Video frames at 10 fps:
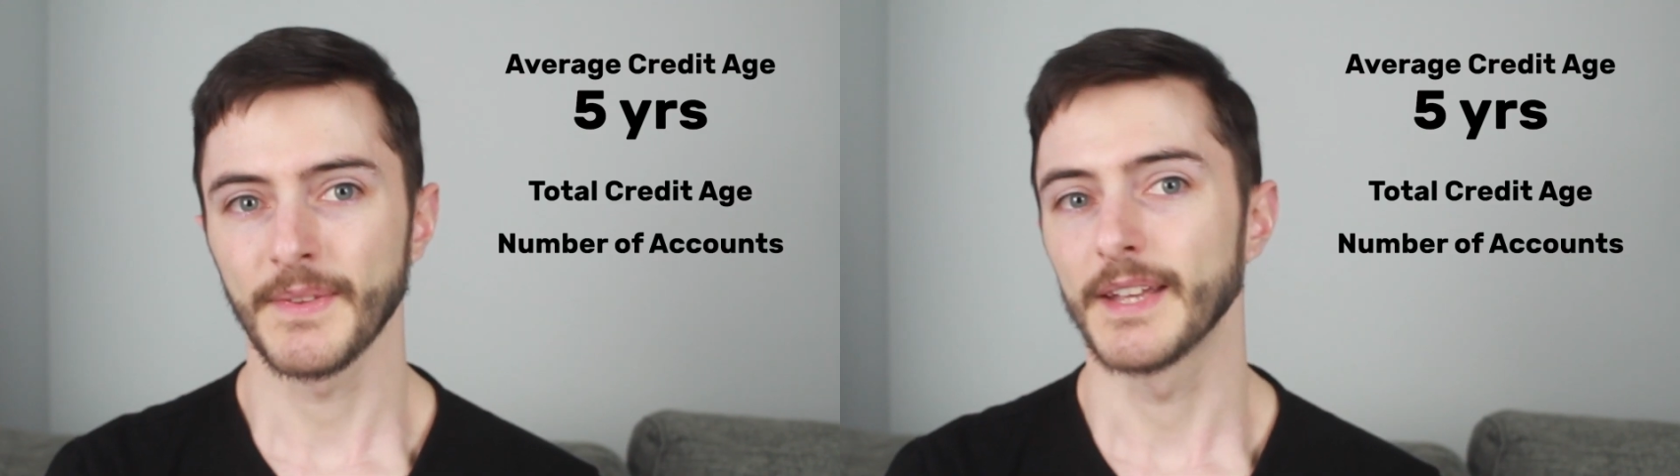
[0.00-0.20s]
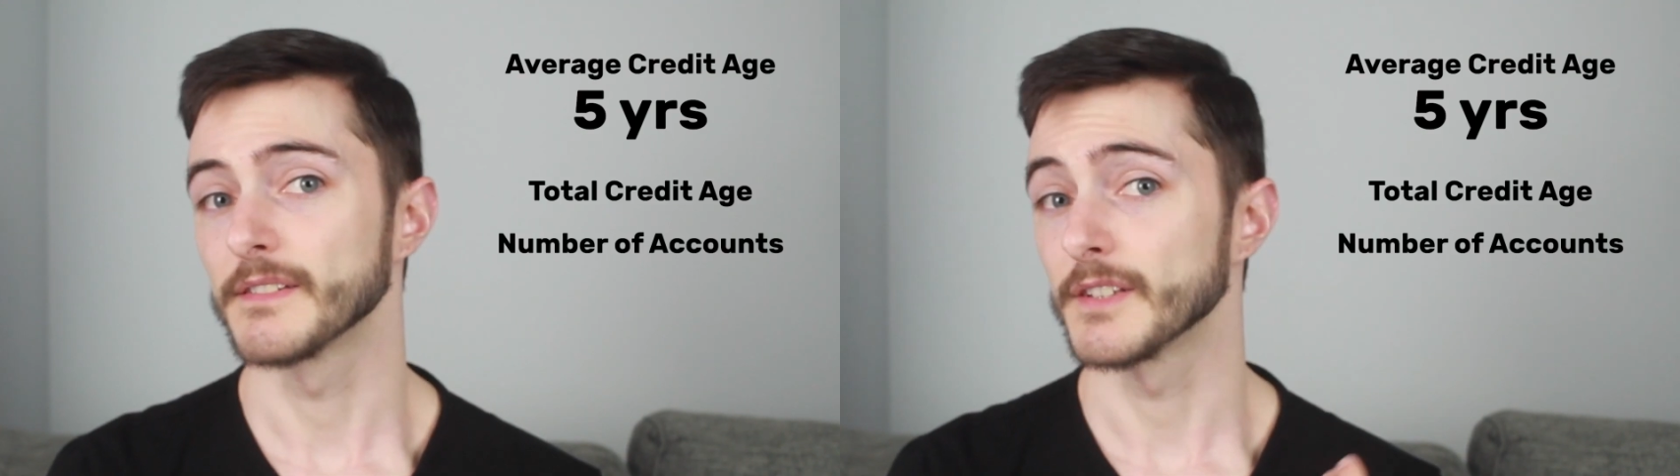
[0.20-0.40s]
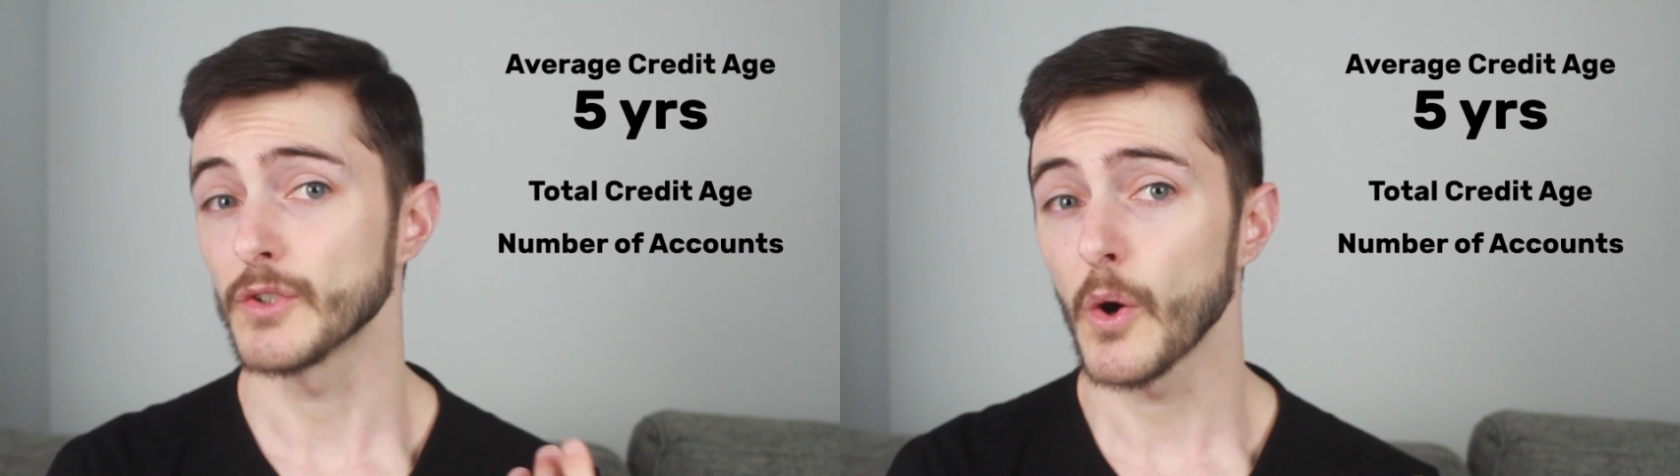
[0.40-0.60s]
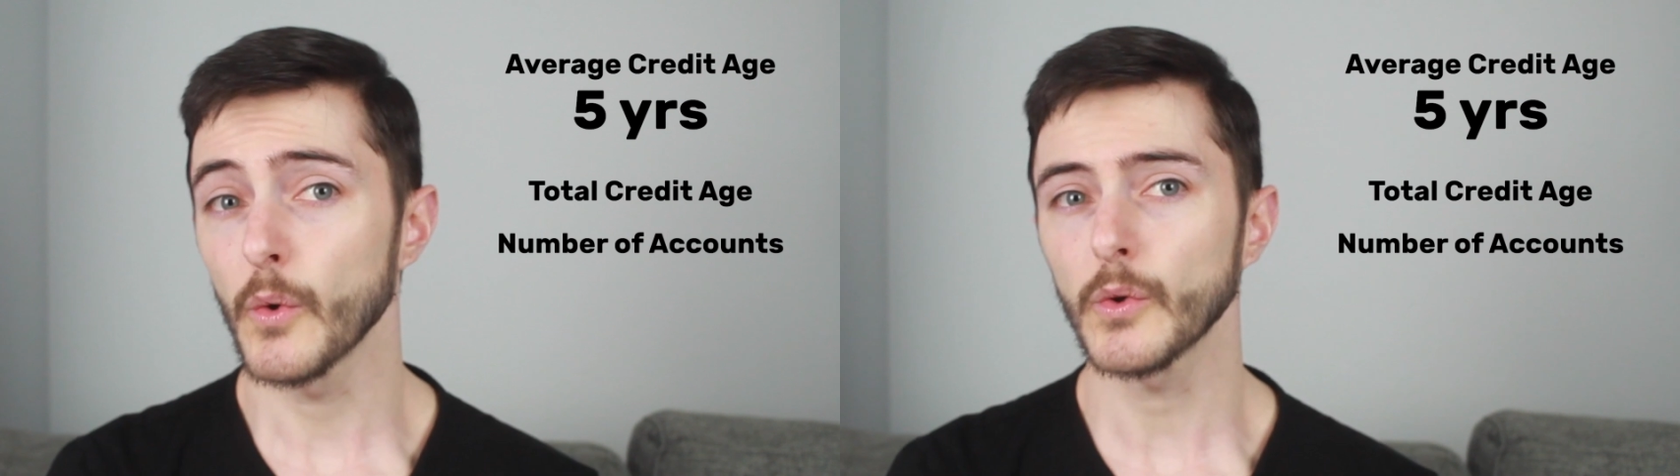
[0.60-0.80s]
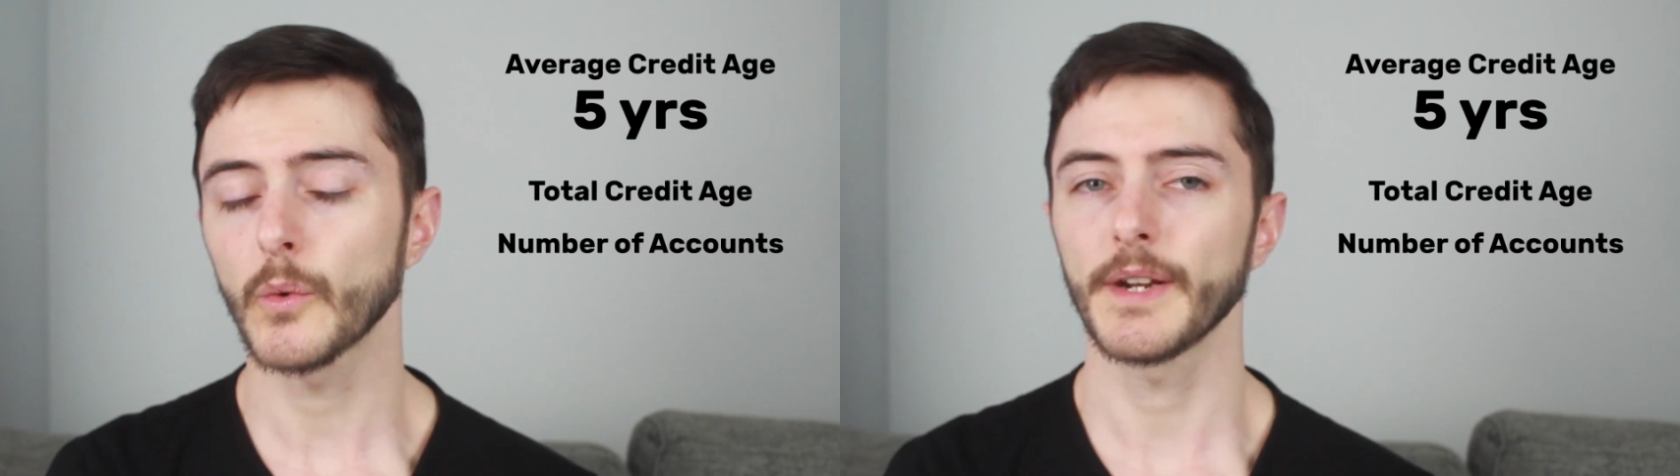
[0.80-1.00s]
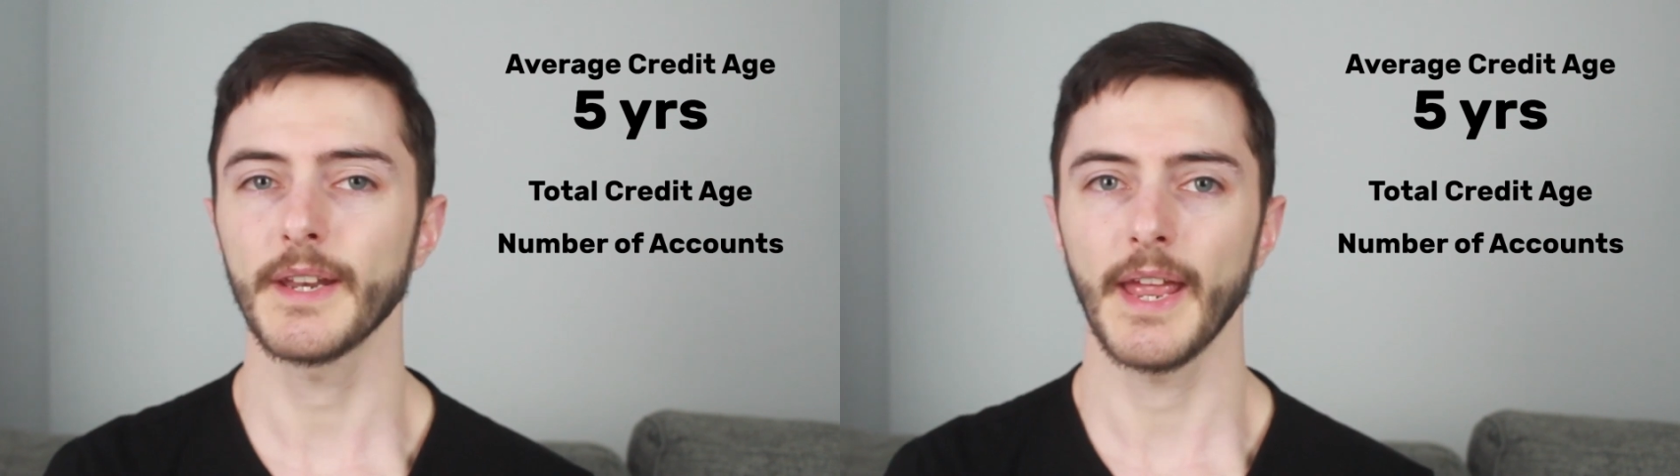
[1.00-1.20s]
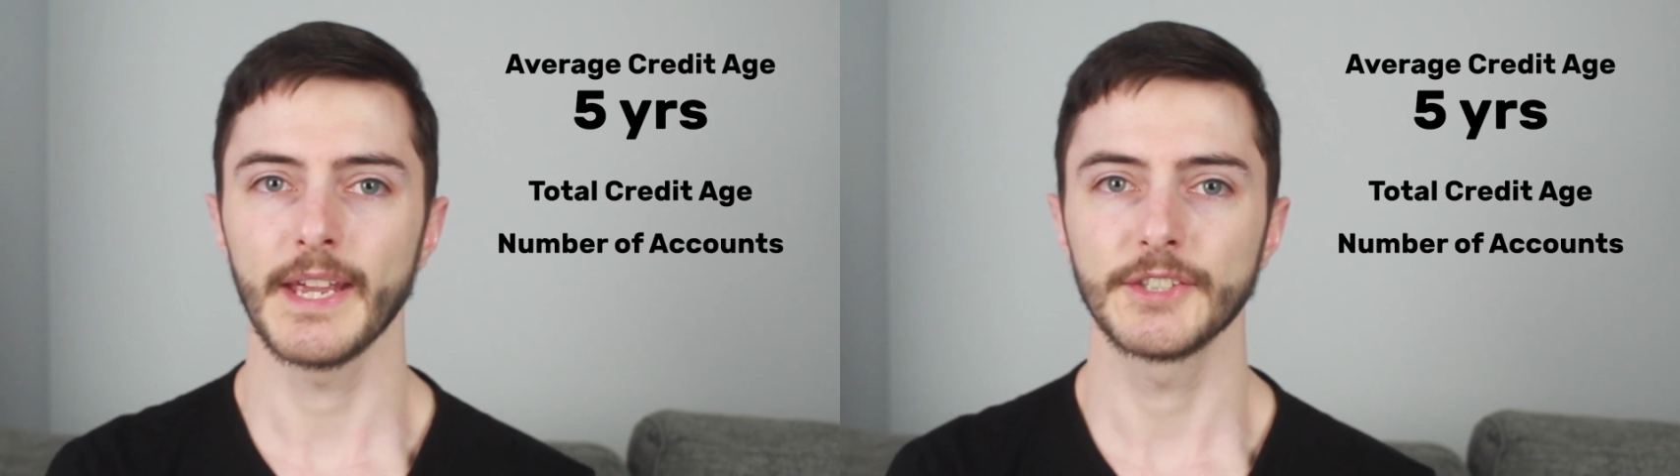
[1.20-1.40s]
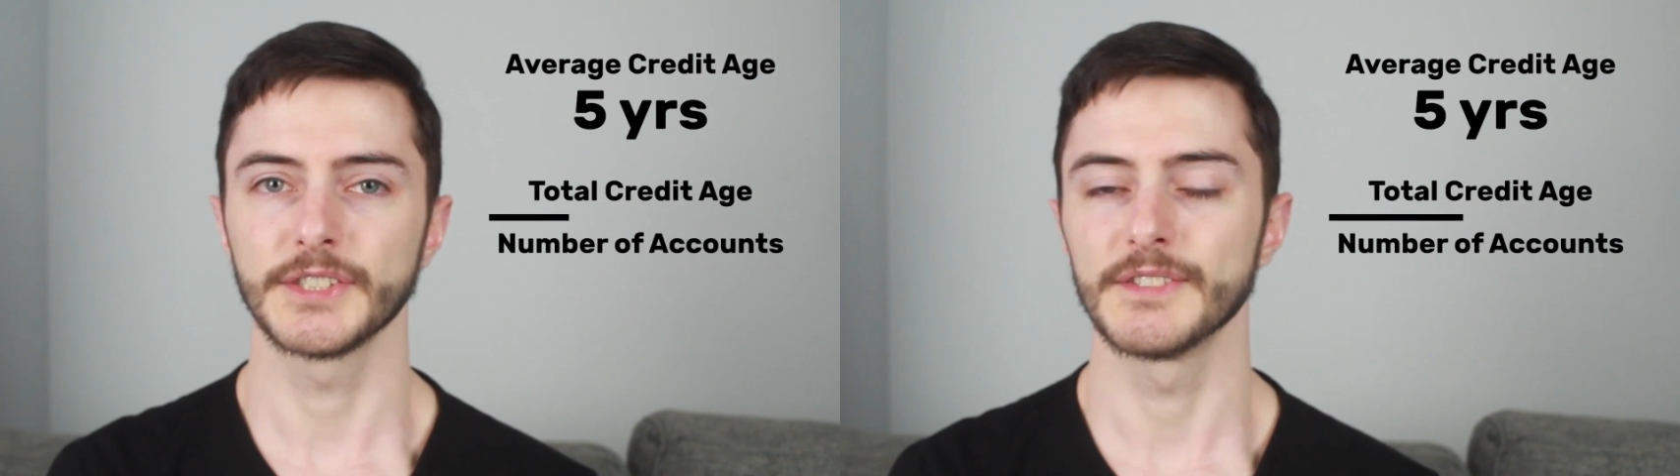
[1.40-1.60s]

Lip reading: It's the total credit age